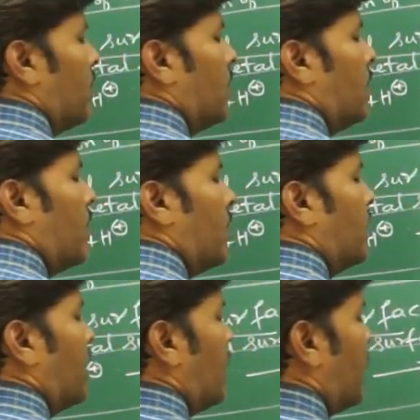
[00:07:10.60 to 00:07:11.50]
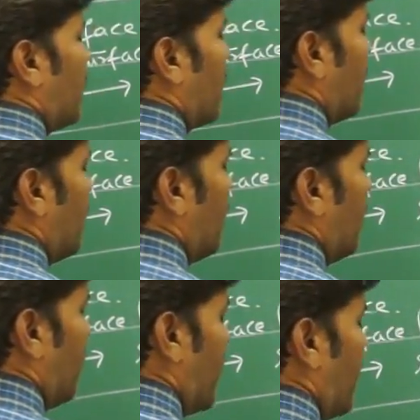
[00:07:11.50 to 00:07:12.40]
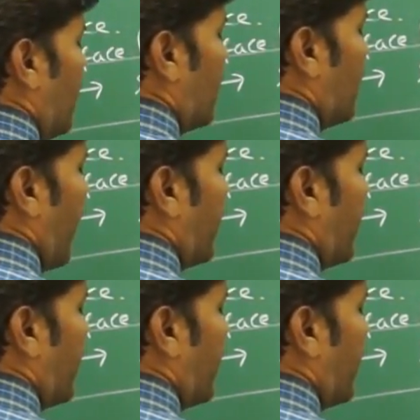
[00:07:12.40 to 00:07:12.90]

then the zinc metal is